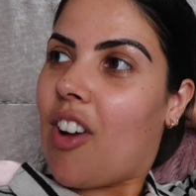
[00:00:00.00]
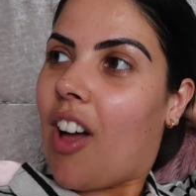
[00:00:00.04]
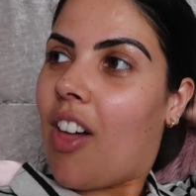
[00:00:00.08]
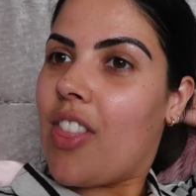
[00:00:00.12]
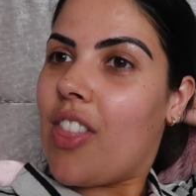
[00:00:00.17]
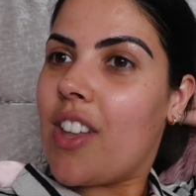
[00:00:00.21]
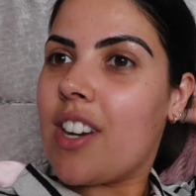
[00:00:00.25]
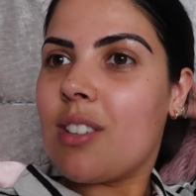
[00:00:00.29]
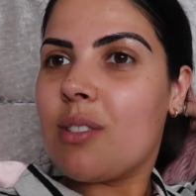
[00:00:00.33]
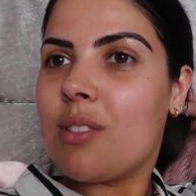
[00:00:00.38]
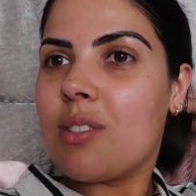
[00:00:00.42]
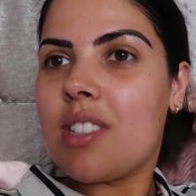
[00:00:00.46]

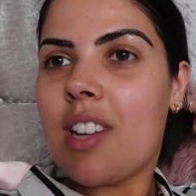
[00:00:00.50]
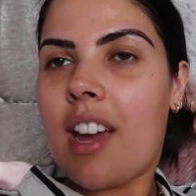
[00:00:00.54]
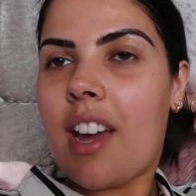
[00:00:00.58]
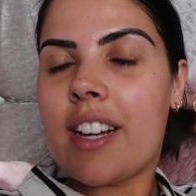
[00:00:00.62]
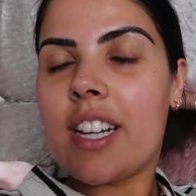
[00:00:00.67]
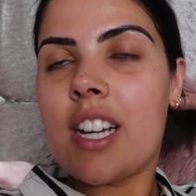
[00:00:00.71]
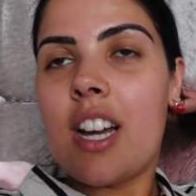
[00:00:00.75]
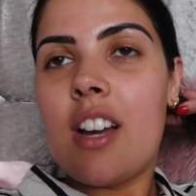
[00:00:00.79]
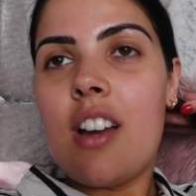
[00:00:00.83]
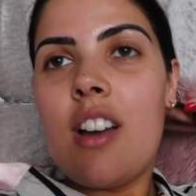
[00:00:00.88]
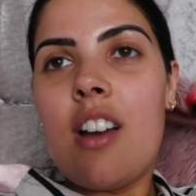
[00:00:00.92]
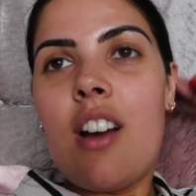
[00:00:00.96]
And then I was
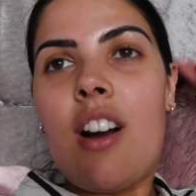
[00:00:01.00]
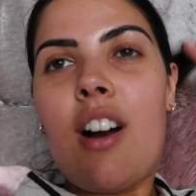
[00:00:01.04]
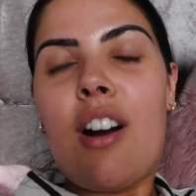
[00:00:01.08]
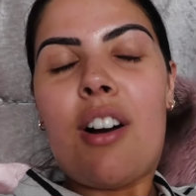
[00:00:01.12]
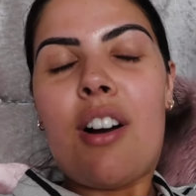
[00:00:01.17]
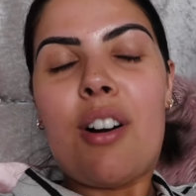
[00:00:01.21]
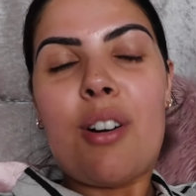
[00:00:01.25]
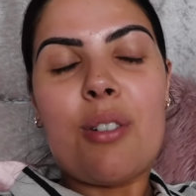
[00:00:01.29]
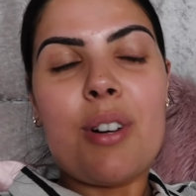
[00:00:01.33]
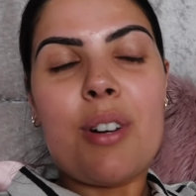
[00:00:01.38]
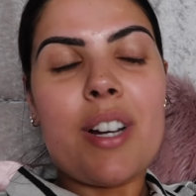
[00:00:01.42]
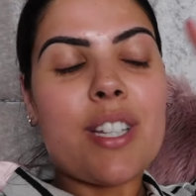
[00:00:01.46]
like,
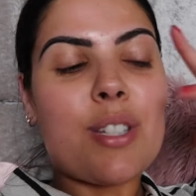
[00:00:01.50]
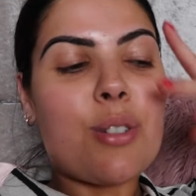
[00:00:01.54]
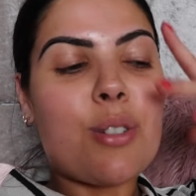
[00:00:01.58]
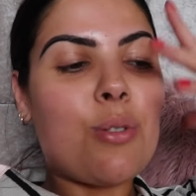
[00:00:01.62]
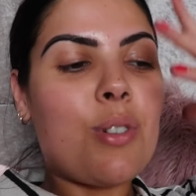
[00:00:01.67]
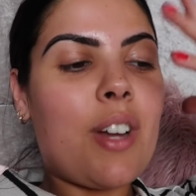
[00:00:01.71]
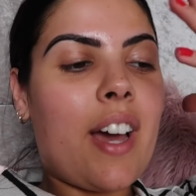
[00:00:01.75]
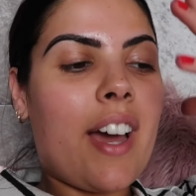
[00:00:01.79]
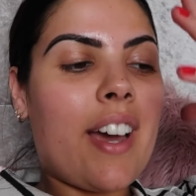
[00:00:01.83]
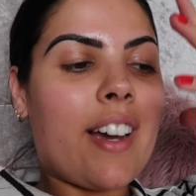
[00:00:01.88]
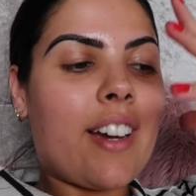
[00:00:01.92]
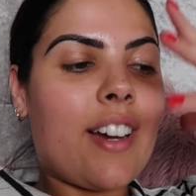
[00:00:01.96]
oh, it's
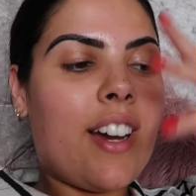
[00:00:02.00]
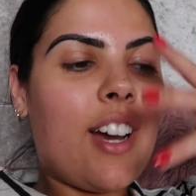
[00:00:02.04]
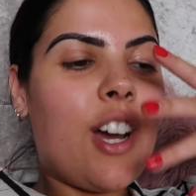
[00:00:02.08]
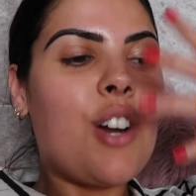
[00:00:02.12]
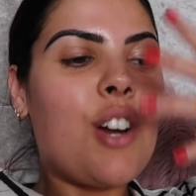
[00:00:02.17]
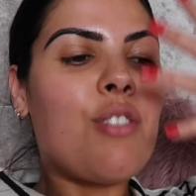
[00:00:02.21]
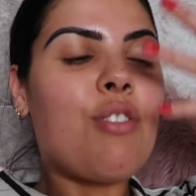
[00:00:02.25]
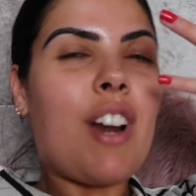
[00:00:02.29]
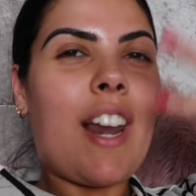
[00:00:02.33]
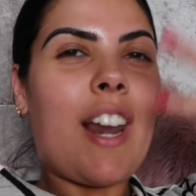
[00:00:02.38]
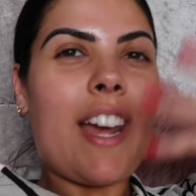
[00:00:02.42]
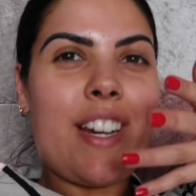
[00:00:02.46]
all like
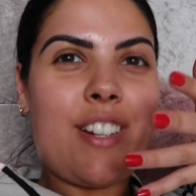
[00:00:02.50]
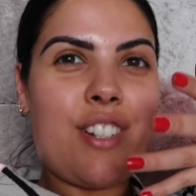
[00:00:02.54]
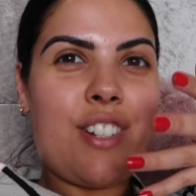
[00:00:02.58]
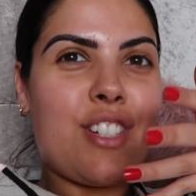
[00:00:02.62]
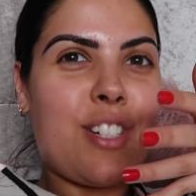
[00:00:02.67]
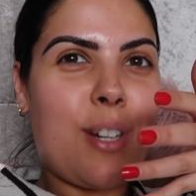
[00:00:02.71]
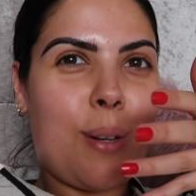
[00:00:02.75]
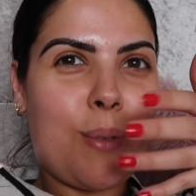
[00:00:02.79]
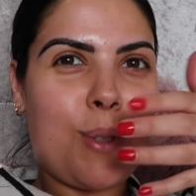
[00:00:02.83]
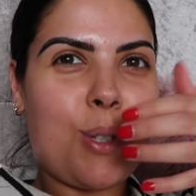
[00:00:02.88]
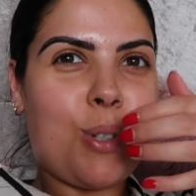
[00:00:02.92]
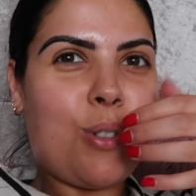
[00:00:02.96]

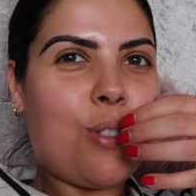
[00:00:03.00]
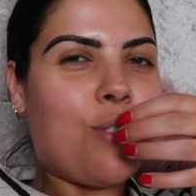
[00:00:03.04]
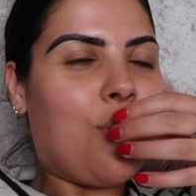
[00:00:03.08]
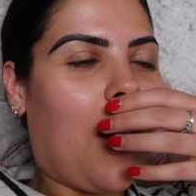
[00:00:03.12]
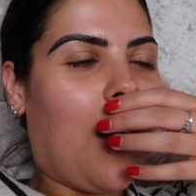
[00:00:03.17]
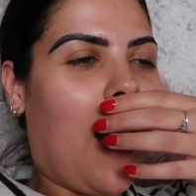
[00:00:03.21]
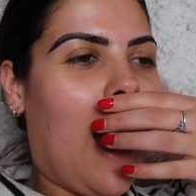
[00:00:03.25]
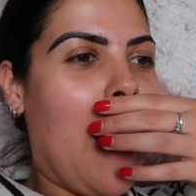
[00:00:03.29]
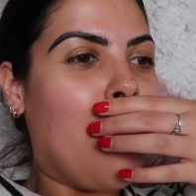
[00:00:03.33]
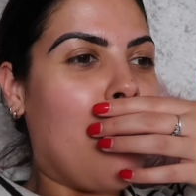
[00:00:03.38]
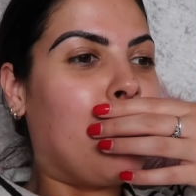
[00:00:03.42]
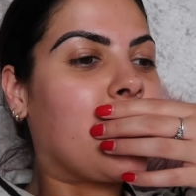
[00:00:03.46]
relationship sort of
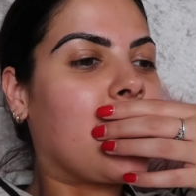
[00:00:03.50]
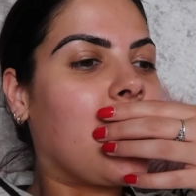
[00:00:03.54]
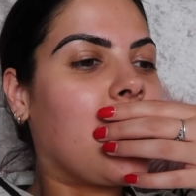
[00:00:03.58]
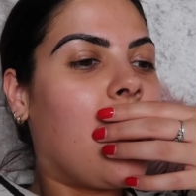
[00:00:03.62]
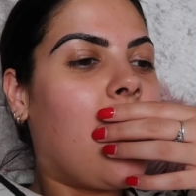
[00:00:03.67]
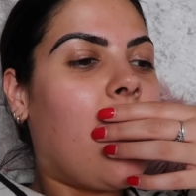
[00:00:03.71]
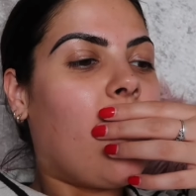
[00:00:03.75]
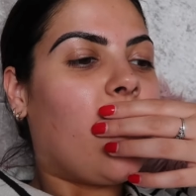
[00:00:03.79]
vibes.